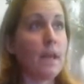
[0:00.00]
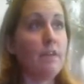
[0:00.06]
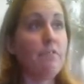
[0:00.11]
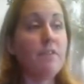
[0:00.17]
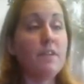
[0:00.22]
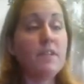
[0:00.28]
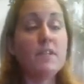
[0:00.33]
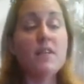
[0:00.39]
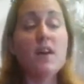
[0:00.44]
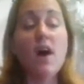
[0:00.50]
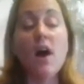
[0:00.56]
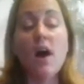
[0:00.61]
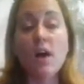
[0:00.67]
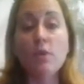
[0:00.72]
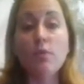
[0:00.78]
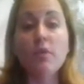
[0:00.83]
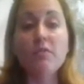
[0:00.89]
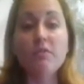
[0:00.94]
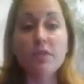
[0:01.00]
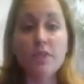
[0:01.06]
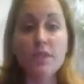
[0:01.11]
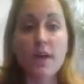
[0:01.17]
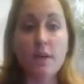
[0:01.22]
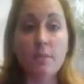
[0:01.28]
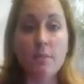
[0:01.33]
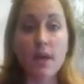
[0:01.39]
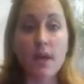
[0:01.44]
If it's hard with the
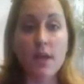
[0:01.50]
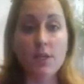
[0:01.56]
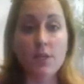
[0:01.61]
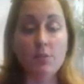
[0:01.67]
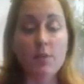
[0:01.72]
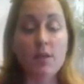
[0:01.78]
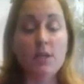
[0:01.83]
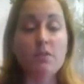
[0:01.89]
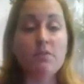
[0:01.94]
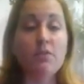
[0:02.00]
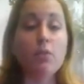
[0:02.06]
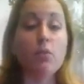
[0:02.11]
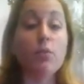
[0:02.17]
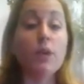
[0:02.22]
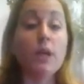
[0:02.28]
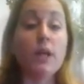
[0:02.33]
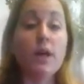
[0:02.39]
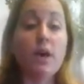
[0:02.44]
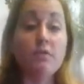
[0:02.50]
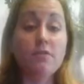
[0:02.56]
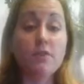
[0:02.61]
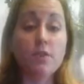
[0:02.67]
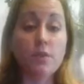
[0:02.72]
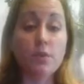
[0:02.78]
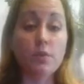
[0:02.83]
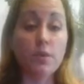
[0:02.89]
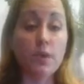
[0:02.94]
time management, if you really have
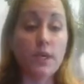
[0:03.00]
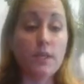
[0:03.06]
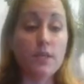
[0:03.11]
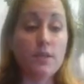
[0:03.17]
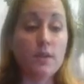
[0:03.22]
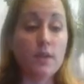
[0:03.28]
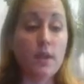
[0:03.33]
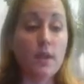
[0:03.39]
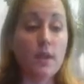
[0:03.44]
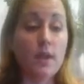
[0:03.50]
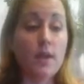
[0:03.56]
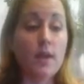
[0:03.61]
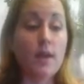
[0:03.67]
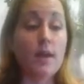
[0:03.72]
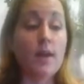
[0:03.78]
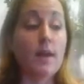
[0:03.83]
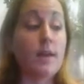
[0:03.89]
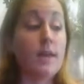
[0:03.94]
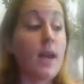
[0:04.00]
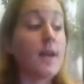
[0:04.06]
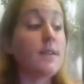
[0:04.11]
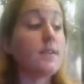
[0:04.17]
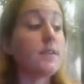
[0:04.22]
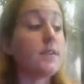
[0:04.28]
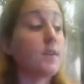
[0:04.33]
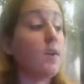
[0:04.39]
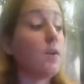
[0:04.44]
to do it,
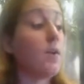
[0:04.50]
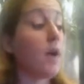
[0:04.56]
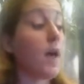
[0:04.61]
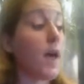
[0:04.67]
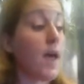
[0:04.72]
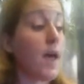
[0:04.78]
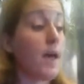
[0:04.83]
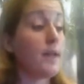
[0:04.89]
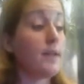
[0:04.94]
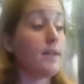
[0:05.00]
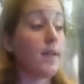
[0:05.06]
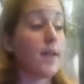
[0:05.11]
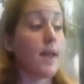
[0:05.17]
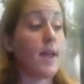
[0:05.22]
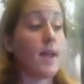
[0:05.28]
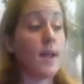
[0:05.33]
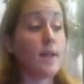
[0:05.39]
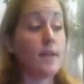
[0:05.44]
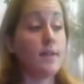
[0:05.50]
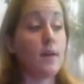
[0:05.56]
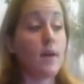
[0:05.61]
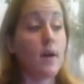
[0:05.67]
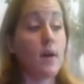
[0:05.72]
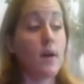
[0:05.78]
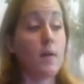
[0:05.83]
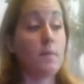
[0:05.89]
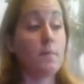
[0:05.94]
yes, go ahead.
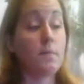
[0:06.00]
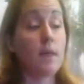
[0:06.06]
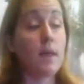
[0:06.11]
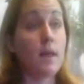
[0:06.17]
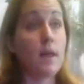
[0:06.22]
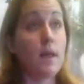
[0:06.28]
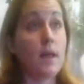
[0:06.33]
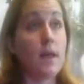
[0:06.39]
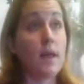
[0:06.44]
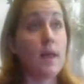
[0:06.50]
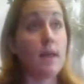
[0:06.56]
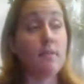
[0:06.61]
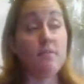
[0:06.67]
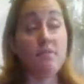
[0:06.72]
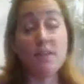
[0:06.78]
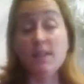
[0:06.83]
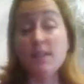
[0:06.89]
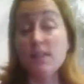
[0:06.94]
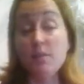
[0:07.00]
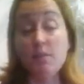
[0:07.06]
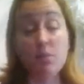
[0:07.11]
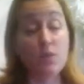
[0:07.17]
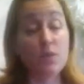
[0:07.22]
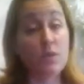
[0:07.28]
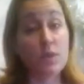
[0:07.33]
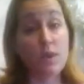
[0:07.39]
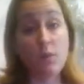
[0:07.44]
And this is
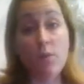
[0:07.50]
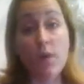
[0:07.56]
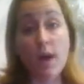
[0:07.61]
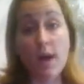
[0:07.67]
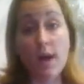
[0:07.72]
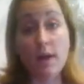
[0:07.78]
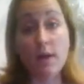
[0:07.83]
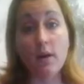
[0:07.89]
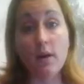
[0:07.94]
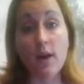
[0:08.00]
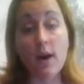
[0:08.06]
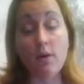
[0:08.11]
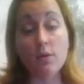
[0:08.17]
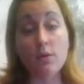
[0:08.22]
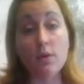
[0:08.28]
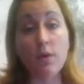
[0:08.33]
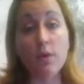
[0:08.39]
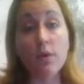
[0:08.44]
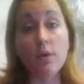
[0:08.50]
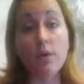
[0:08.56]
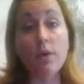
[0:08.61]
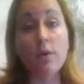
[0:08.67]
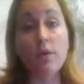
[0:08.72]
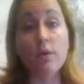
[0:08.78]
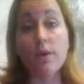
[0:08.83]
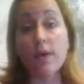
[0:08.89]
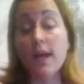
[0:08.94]
personally why I got out
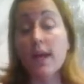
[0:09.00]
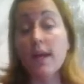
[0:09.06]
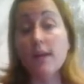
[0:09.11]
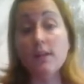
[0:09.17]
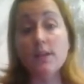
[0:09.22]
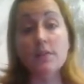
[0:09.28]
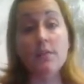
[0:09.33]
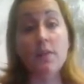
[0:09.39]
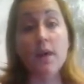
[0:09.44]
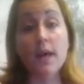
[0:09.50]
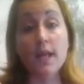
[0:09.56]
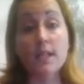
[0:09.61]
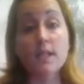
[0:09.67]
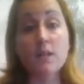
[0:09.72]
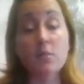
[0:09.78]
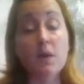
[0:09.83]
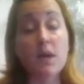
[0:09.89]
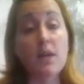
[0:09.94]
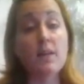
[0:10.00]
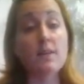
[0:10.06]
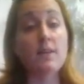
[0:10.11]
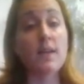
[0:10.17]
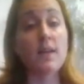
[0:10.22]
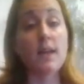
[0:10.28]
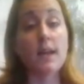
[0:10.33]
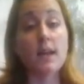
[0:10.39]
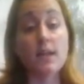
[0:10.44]
earlier. Again, it's the
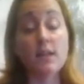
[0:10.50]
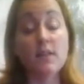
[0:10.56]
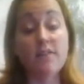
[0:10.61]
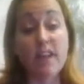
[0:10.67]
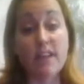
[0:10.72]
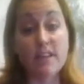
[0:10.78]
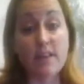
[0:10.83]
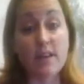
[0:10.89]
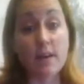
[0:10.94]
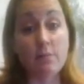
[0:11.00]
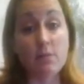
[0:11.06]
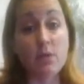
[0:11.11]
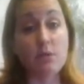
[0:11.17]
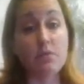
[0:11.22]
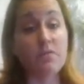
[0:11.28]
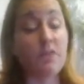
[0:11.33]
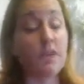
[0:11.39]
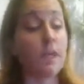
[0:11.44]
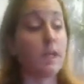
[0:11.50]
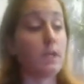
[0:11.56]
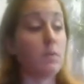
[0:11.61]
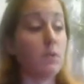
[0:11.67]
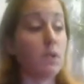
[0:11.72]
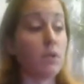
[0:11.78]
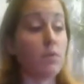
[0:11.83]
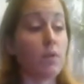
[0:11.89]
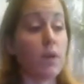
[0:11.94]
headspace. I needed that time to think
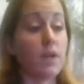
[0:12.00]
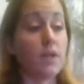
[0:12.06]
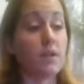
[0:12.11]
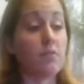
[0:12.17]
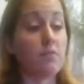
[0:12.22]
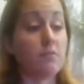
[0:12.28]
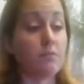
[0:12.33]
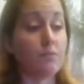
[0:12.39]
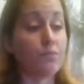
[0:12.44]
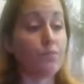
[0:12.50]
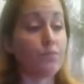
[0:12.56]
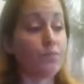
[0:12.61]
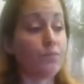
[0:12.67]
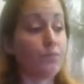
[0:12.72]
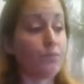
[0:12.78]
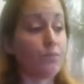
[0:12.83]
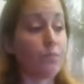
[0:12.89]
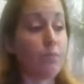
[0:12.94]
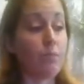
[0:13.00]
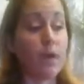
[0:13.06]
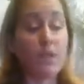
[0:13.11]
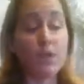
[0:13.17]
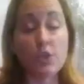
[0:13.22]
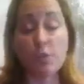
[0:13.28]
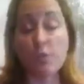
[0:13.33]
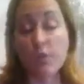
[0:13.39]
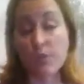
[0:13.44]
and be creative.
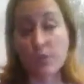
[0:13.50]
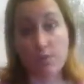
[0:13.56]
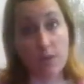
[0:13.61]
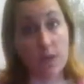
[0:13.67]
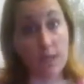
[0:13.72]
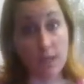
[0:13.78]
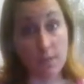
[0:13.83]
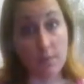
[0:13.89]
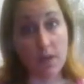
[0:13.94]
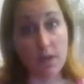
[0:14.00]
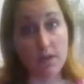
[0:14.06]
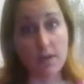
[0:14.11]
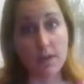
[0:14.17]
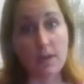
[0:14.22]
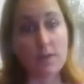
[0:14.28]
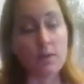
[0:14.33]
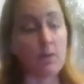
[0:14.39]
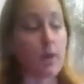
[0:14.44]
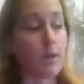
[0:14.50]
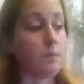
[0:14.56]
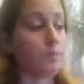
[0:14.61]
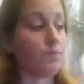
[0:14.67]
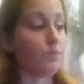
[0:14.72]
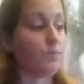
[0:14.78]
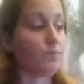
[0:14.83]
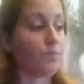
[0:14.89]
My job was really demanding as well.